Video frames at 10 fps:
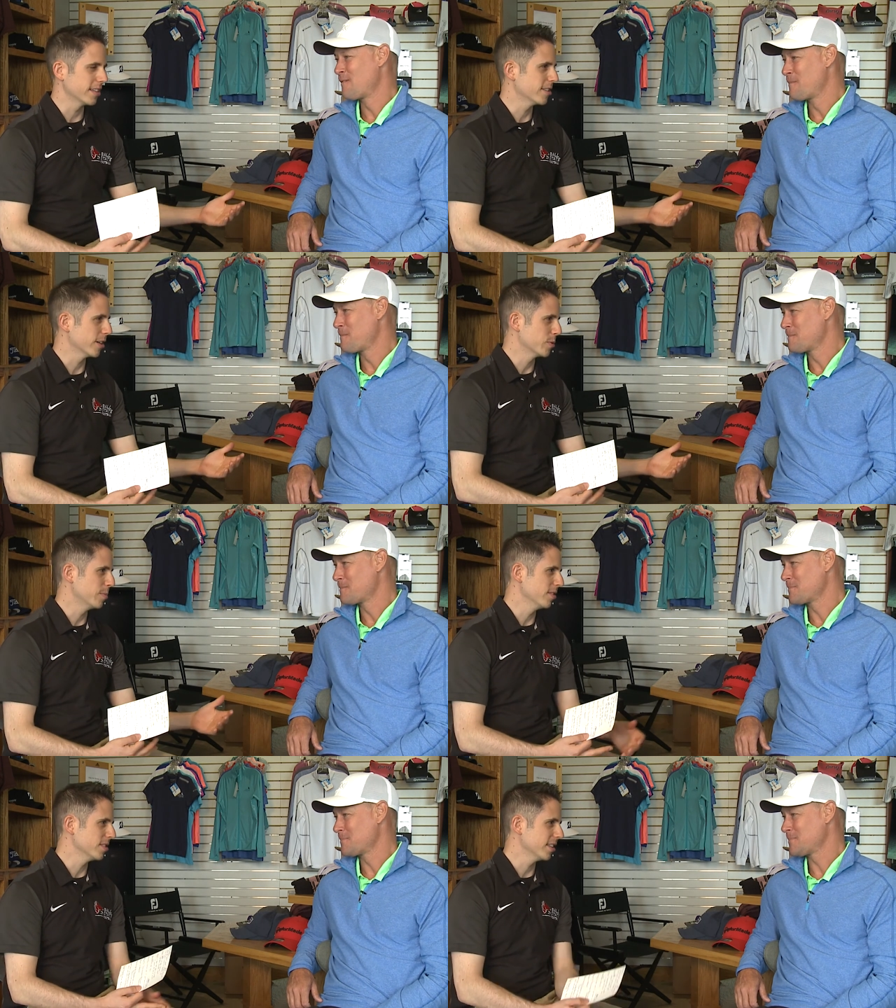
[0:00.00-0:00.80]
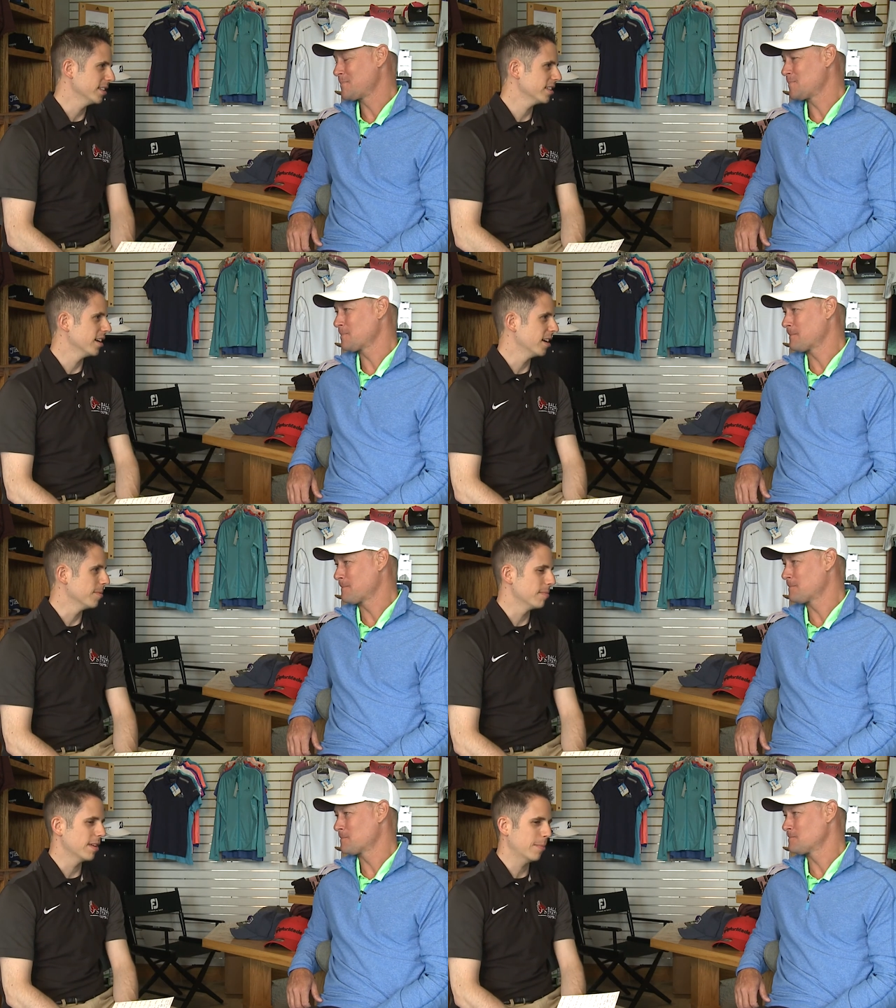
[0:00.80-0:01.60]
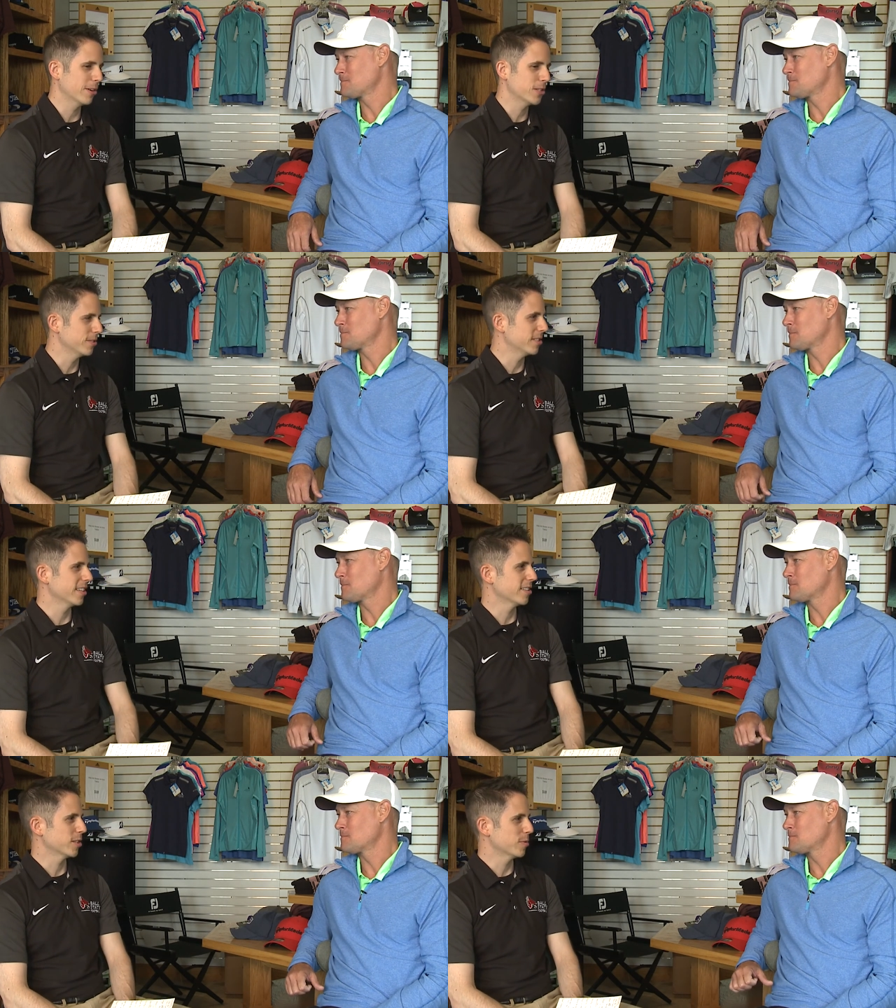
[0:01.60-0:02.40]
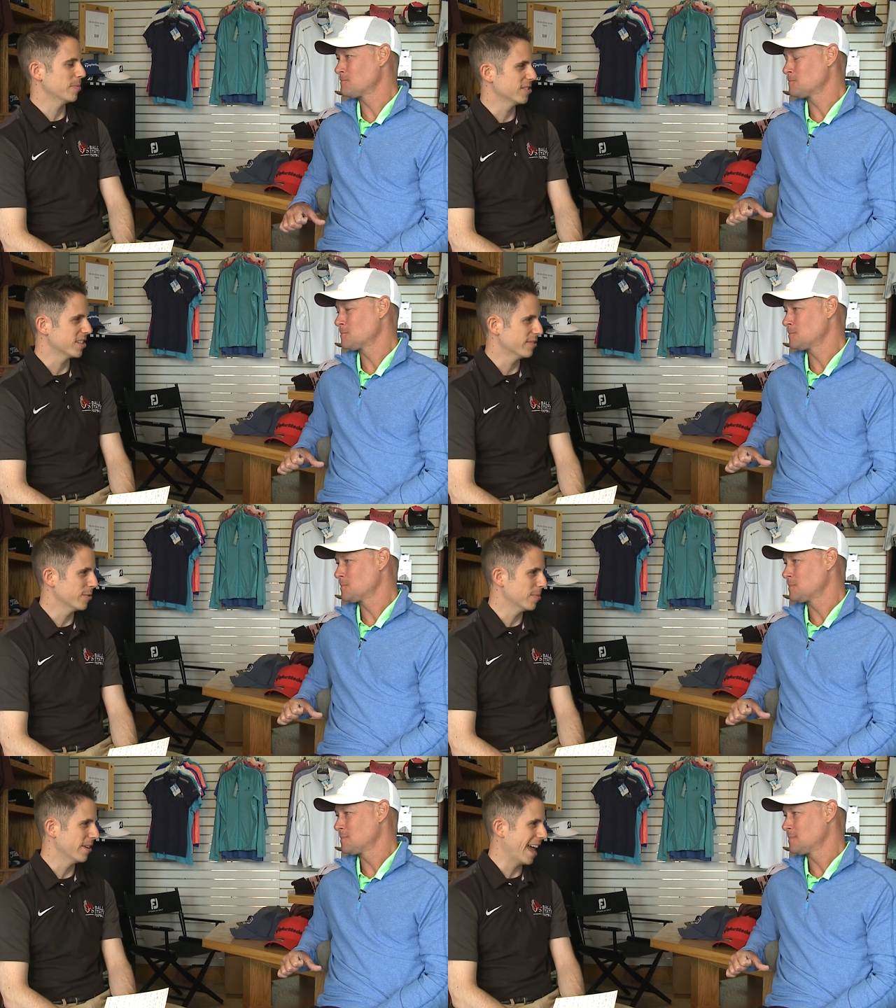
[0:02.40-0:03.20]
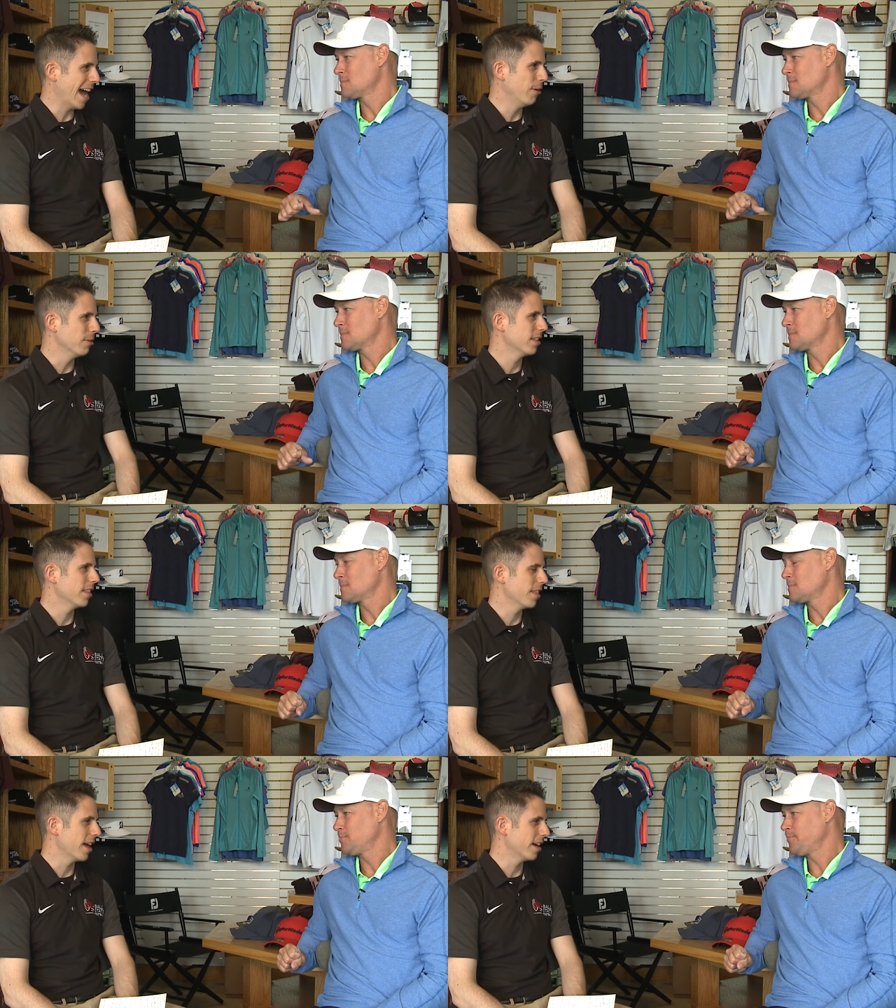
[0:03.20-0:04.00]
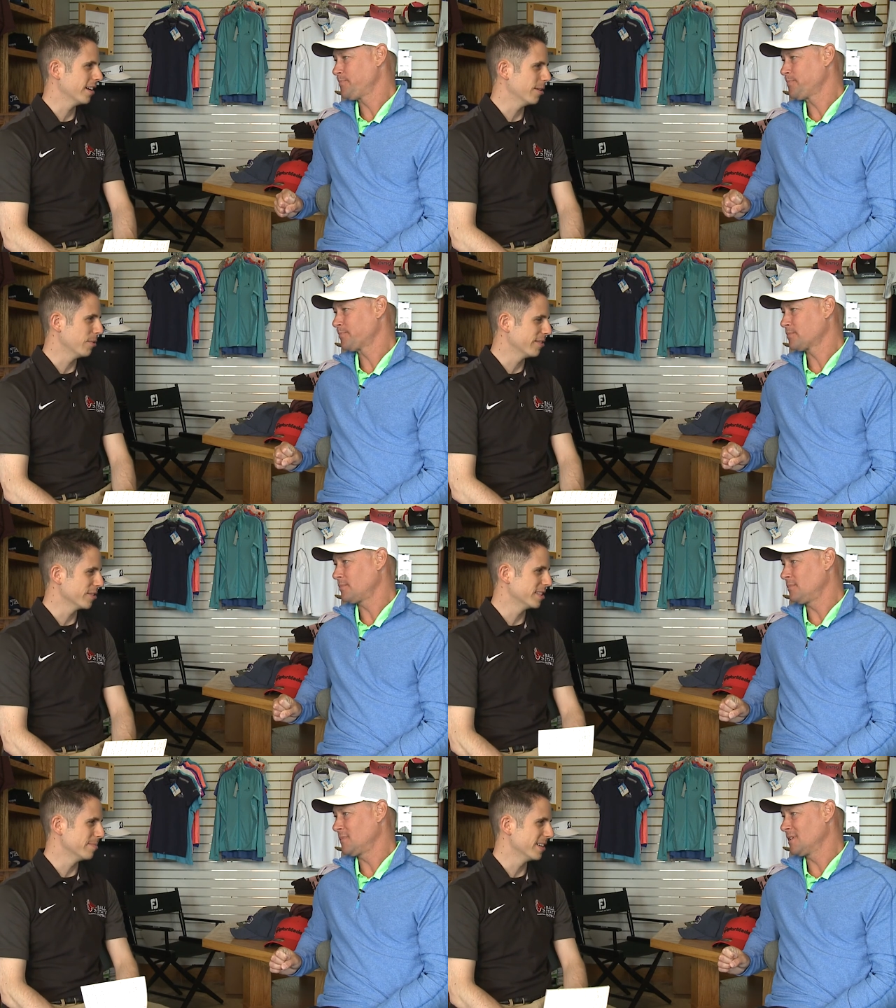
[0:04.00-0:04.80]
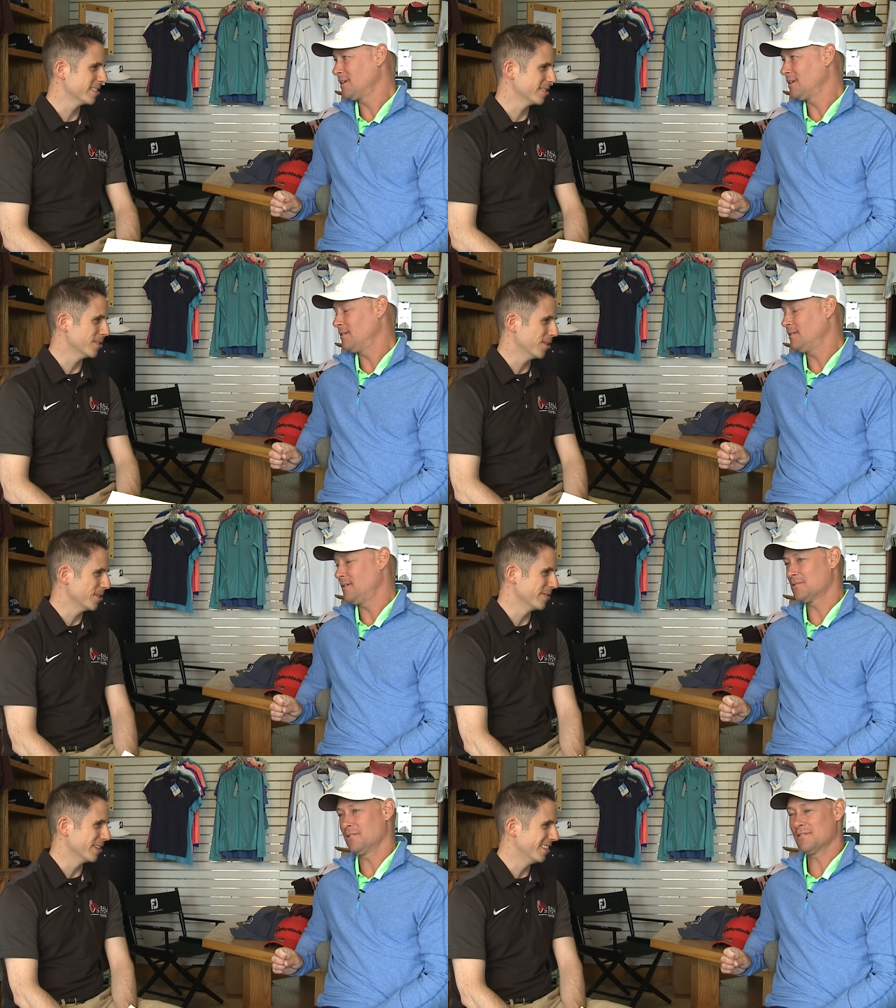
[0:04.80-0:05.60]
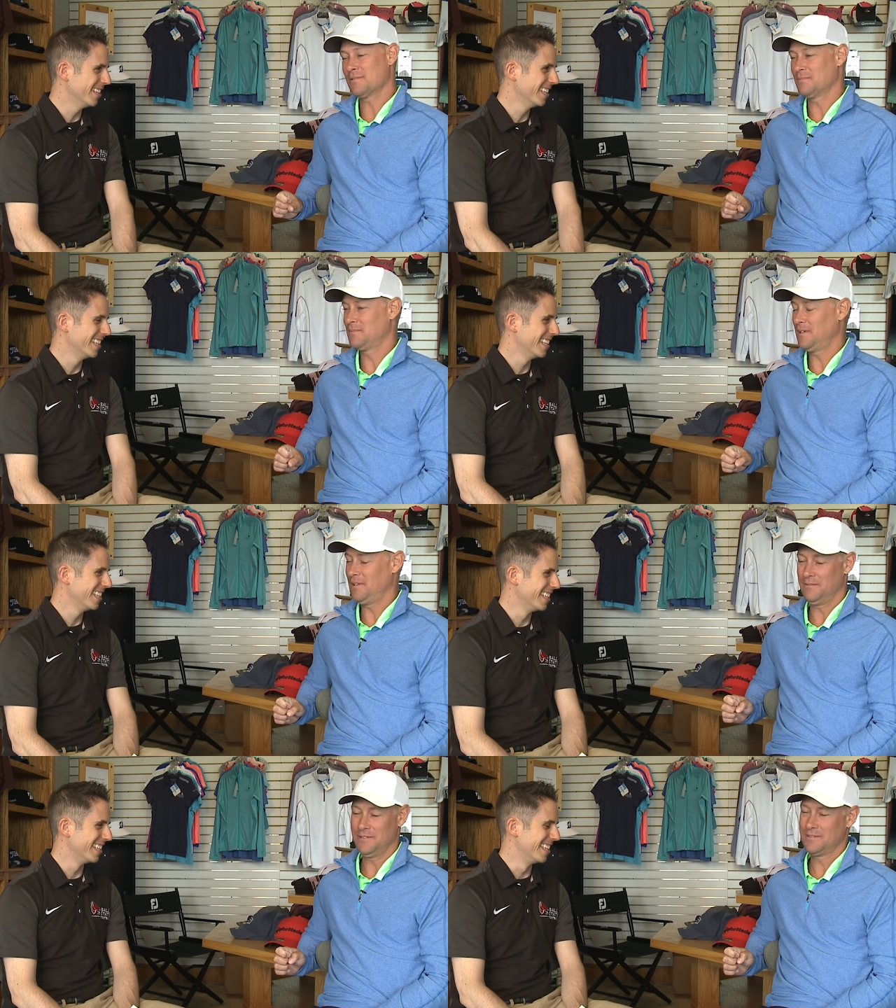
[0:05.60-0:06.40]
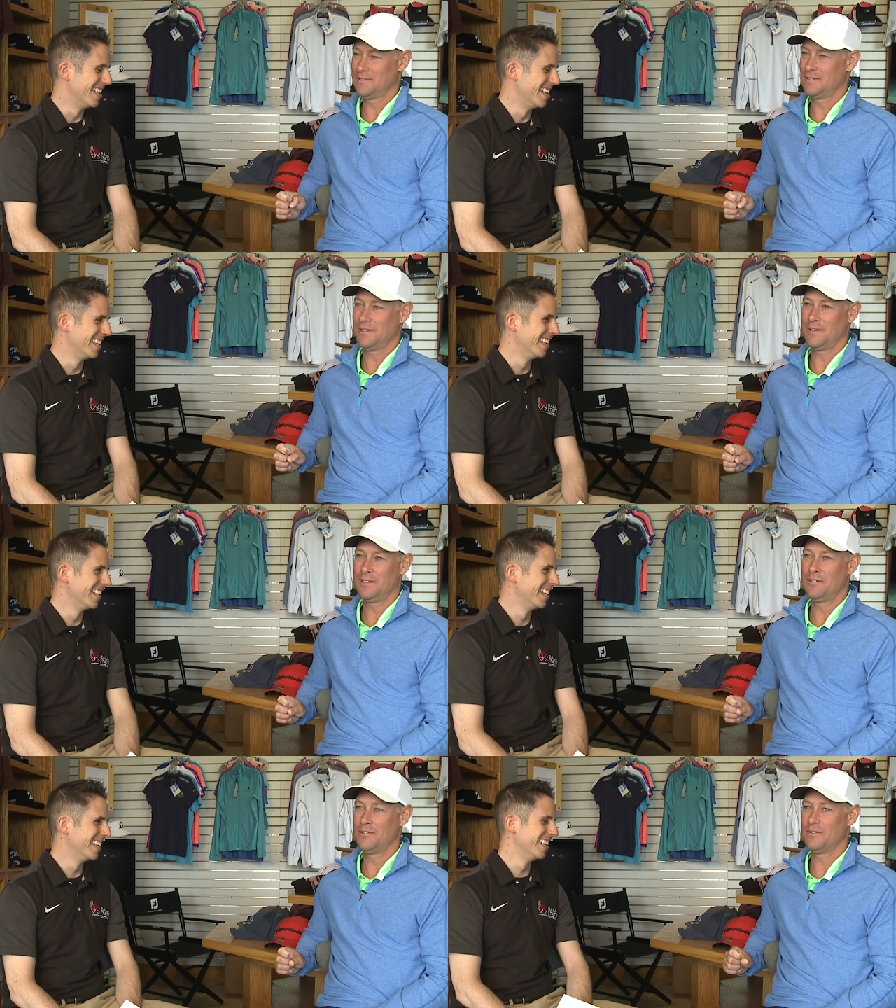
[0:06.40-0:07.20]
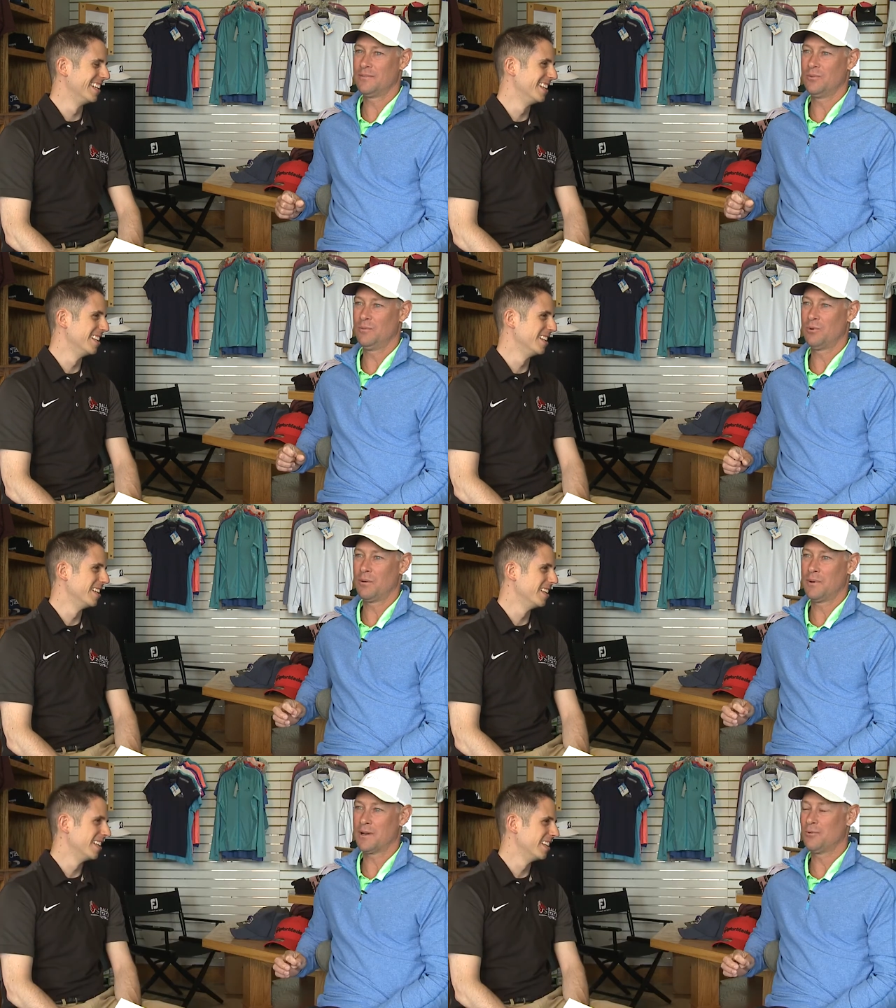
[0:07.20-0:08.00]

Speaker 1: in touch with Ball State. Um, how much do you stay in touch with Ball State football now that uh, one of your teammates is in charge of it all?
Speaker 2: I love it. I love that we brought back